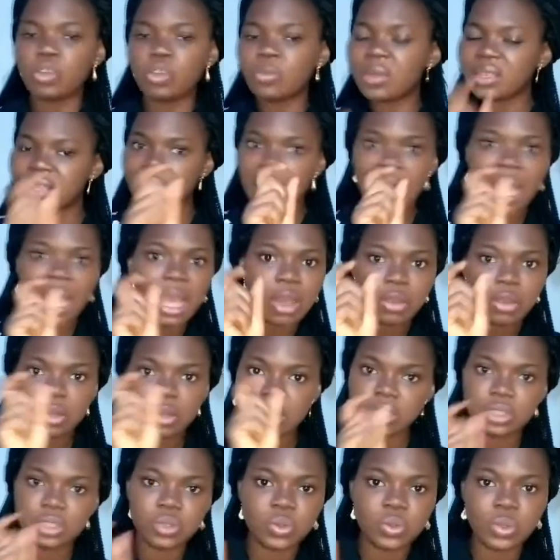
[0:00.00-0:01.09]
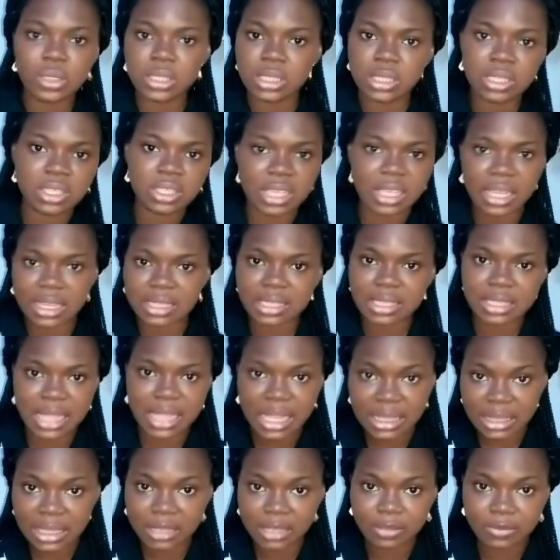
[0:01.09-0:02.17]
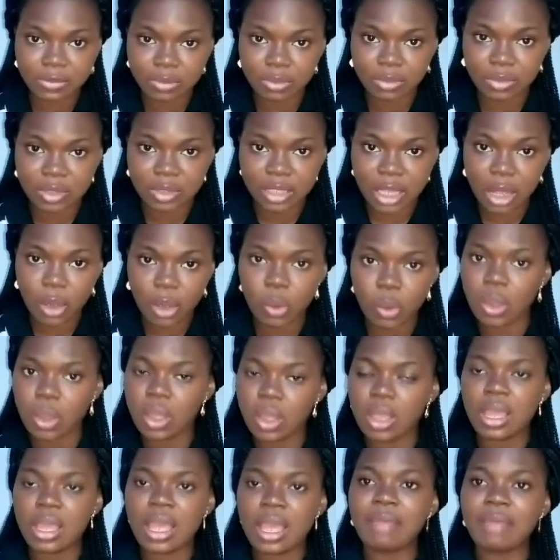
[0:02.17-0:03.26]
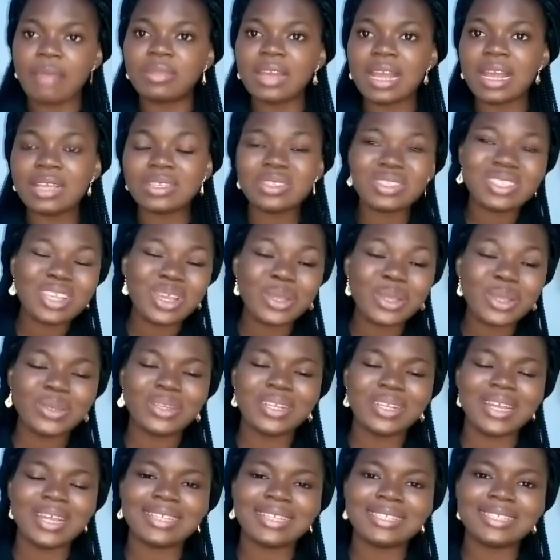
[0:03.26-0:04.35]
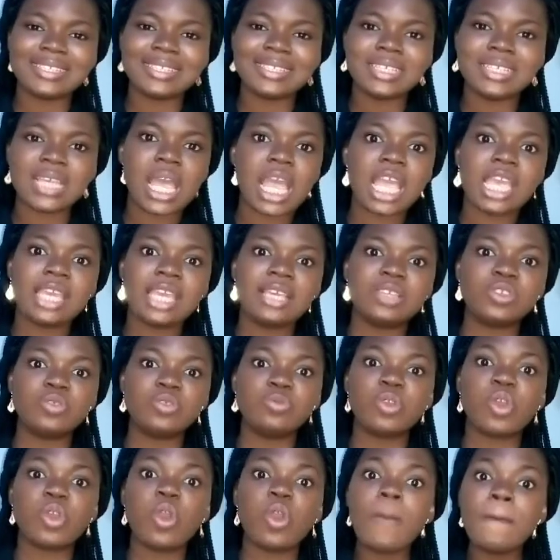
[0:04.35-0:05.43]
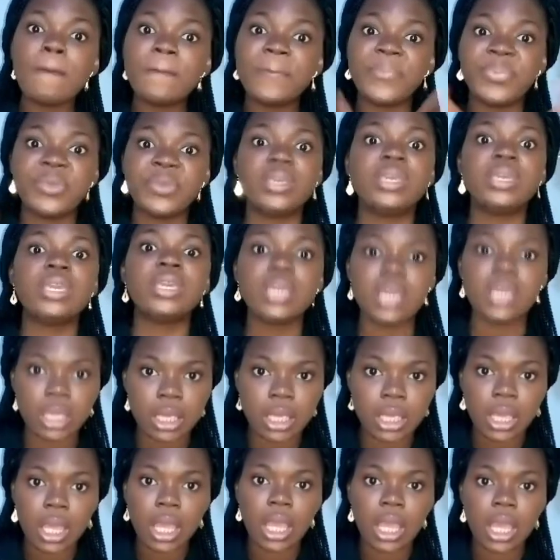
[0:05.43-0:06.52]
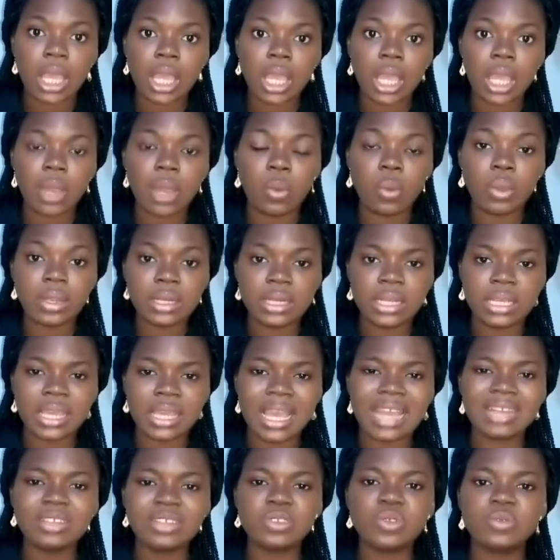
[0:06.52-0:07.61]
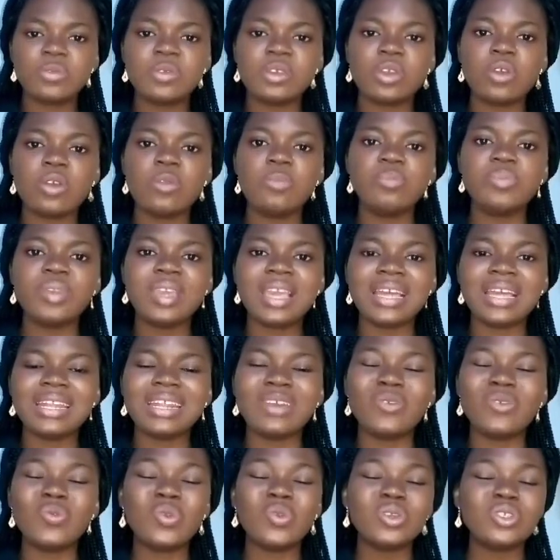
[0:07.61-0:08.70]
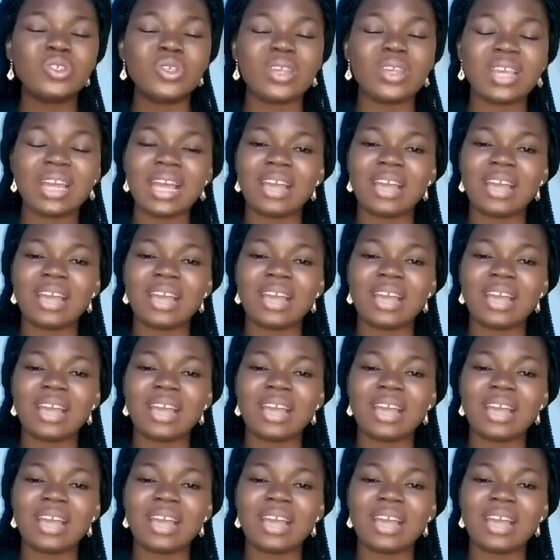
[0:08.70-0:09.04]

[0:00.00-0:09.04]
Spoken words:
No matter how little it is you are starting now, I'm glad to tell you that it will become big one day, and it will become bigger than what you